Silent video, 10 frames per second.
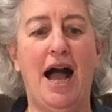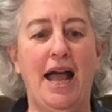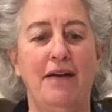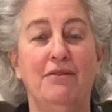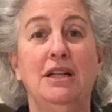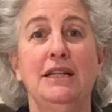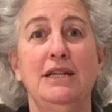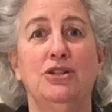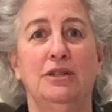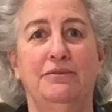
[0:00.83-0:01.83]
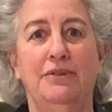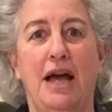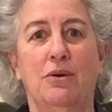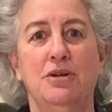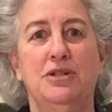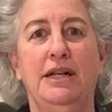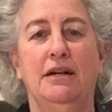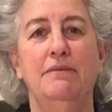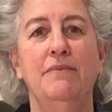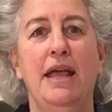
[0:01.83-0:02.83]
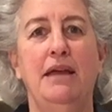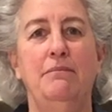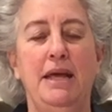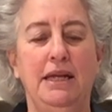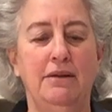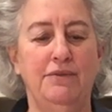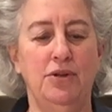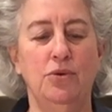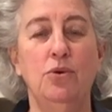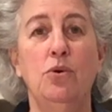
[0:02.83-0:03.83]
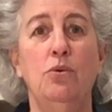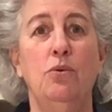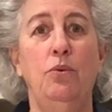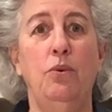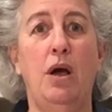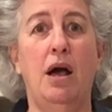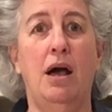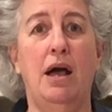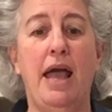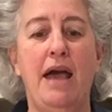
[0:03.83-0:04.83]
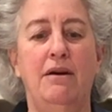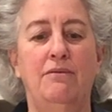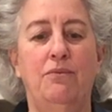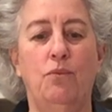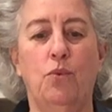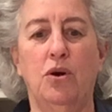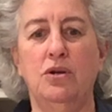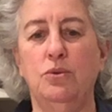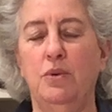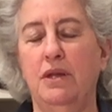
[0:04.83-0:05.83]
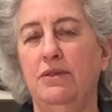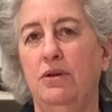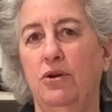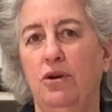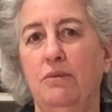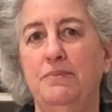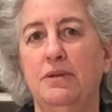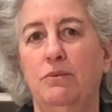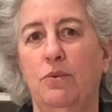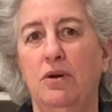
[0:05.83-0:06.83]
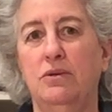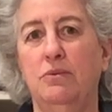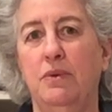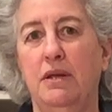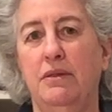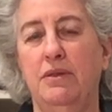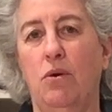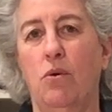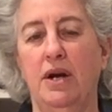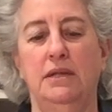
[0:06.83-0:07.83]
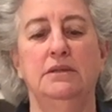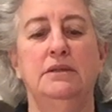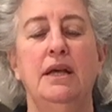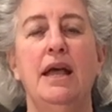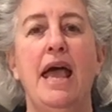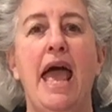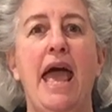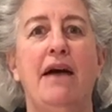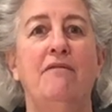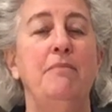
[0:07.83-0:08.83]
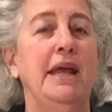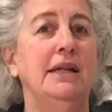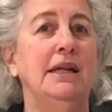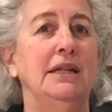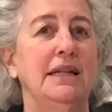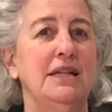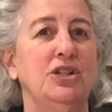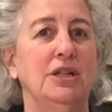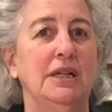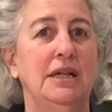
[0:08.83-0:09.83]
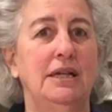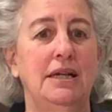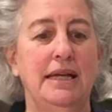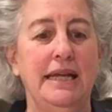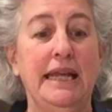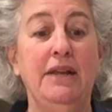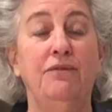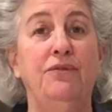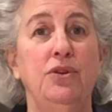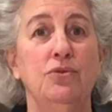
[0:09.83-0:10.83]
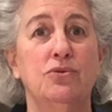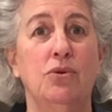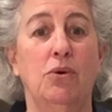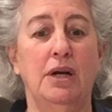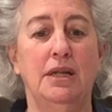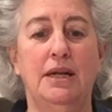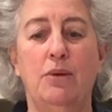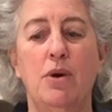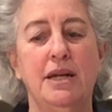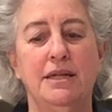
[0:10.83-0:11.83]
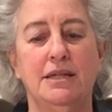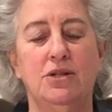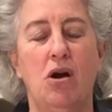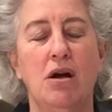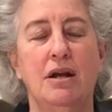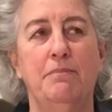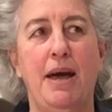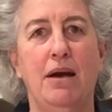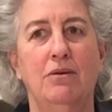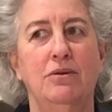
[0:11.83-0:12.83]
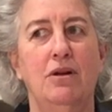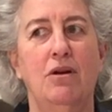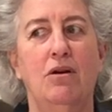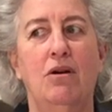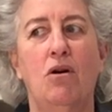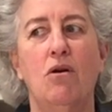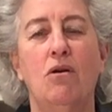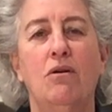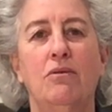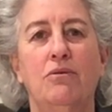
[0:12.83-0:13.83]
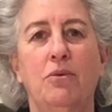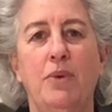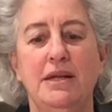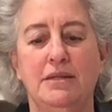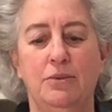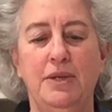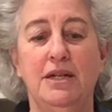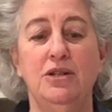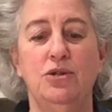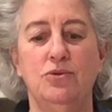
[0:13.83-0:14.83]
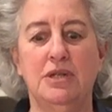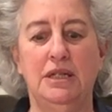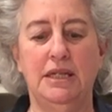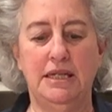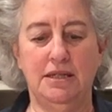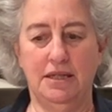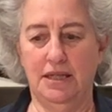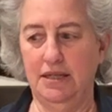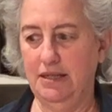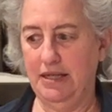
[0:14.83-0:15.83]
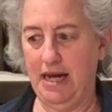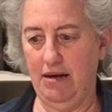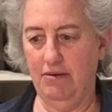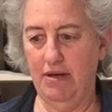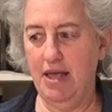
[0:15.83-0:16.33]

I have calendula flowers here, and many of you who have worked with herbs and worked with oils have made calendula infused oil. And I wanted to talk about all the ways that we can use calendula now.